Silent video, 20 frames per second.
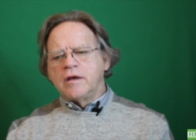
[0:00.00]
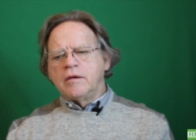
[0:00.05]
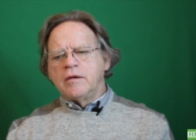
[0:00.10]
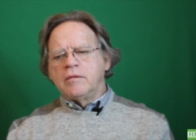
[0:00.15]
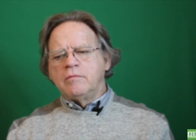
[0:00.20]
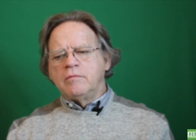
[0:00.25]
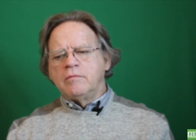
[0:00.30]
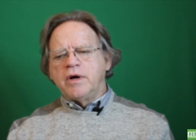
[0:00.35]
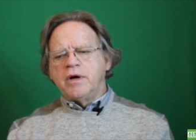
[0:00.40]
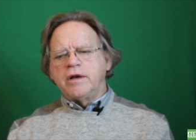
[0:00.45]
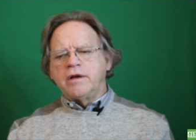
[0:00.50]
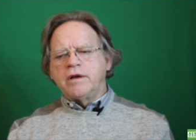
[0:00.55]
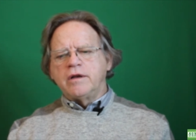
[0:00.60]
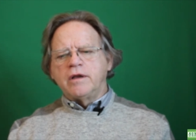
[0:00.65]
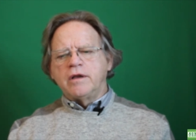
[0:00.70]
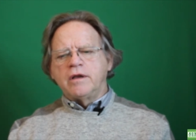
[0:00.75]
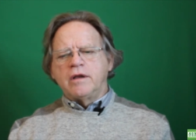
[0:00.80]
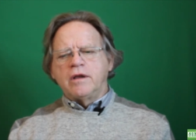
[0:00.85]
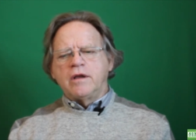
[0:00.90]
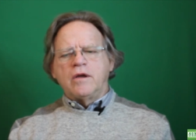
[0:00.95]
but
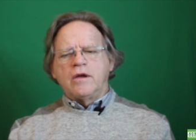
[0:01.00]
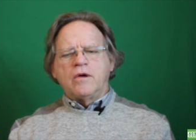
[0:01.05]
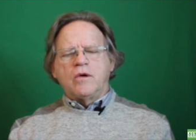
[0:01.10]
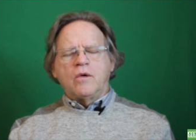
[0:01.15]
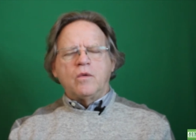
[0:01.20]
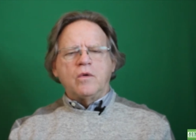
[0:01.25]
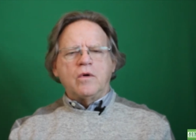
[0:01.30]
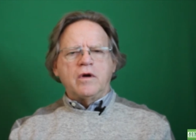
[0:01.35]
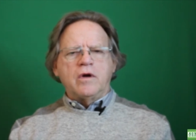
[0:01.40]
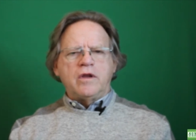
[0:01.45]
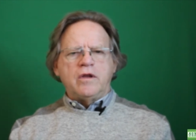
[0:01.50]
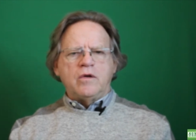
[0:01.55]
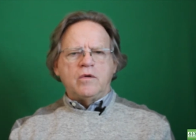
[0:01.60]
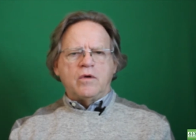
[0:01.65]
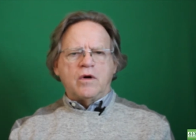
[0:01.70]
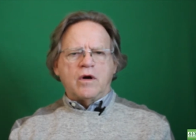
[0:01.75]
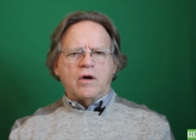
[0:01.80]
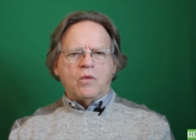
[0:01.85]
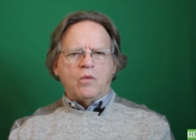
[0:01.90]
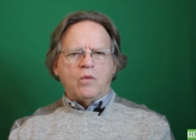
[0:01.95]
where you
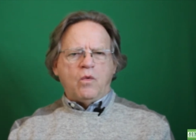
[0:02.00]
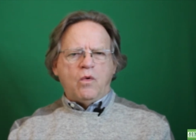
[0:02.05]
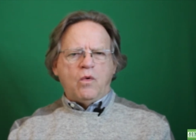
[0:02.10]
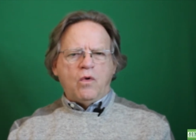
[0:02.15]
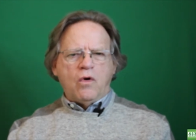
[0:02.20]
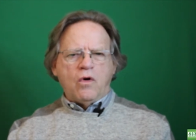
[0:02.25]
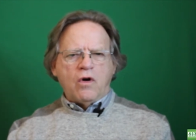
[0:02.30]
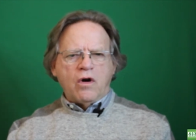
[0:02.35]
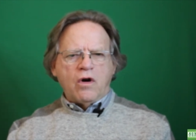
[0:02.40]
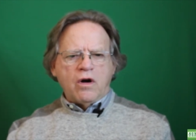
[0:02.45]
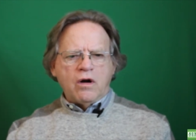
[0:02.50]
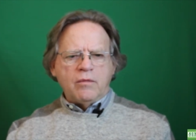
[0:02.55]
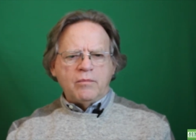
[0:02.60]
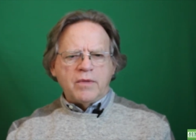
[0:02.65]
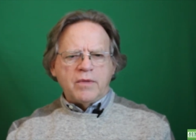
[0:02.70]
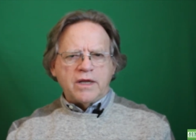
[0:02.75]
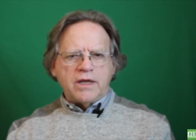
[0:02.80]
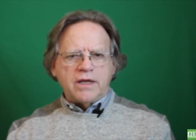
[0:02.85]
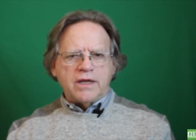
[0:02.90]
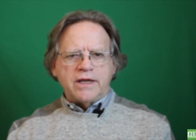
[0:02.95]
are warm
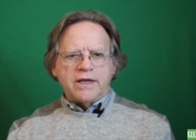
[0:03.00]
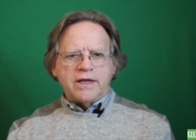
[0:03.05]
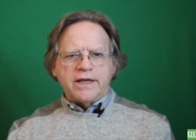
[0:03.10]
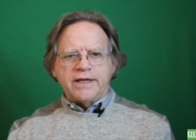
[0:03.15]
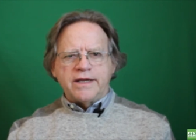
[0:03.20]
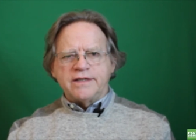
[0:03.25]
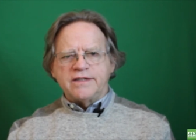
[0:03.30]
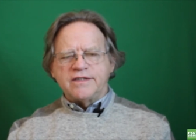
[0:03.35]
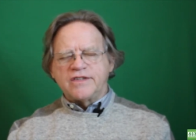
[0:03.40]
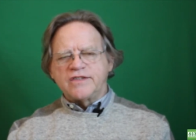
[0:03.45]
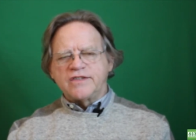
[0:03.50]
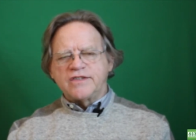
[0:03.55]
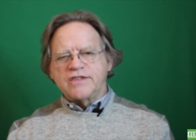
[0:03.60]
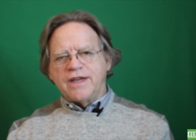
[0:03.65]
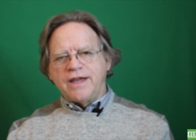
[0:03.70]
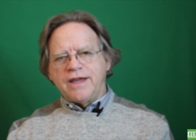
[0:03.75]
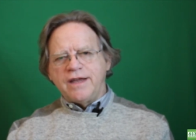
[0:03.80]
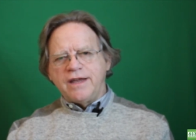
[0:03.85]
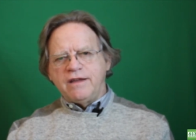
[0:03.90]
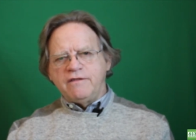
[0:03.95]
and
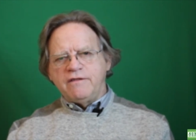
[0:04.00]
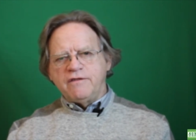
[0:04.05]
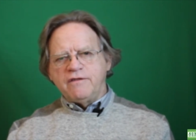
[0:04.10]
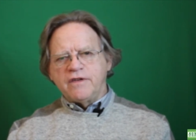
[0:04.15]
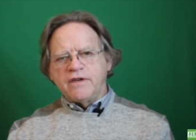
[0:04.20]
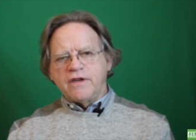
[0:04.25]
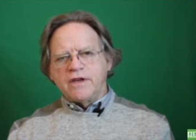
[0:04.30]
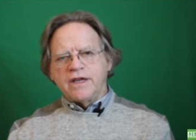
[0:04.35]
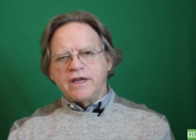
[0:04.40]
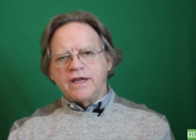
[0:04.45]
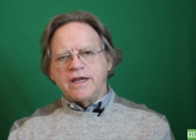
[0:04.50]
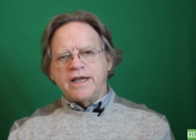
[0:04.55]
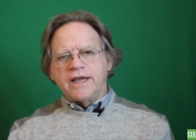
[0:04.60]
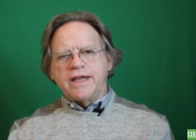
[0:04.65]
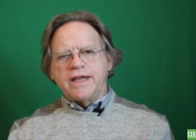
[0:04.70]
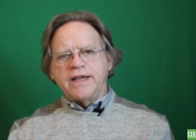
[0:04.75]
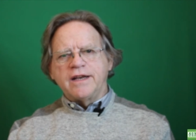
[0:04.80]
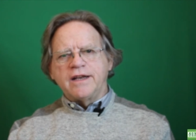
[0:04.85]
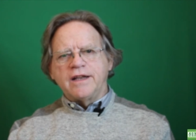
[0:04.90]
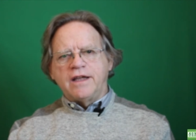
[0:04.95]
safe
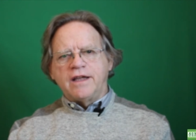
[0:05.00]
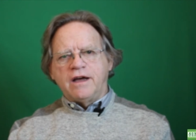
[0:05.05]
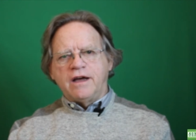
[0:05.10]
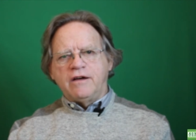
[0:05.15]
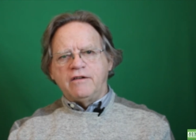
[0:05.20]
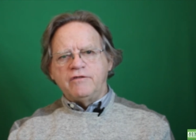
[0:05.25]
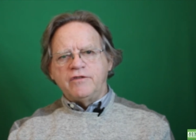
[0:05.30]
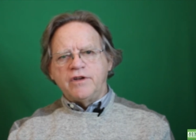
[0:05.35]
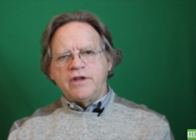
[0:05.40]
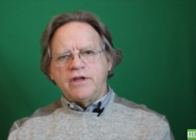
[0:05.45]
and loved.